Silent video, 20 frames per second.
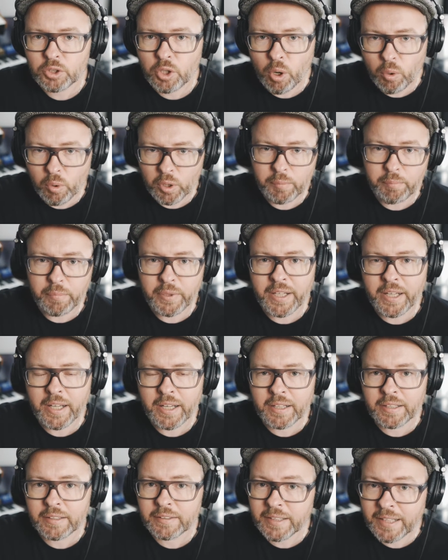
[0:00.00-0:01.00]
toward
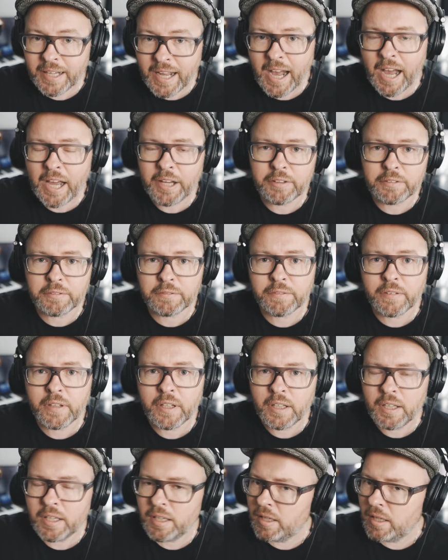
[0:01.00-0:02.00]
being the kind of
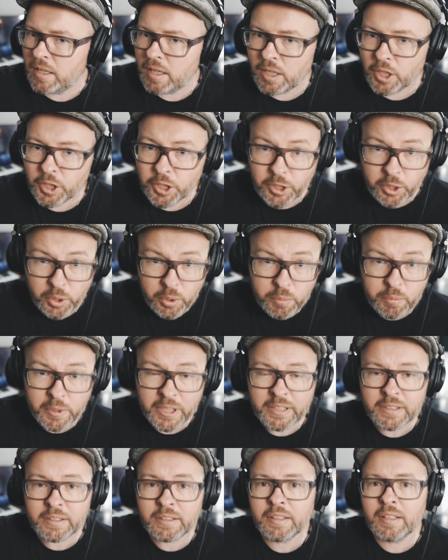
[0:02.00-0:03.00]

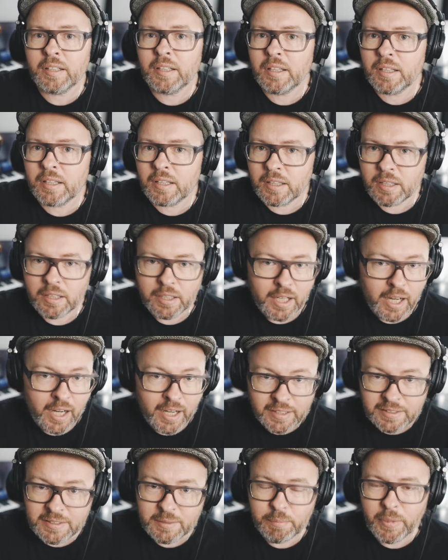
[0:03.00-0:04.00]
human,
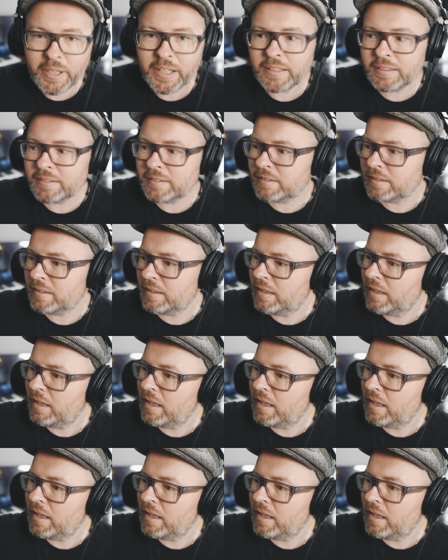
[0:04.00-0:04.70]
husband,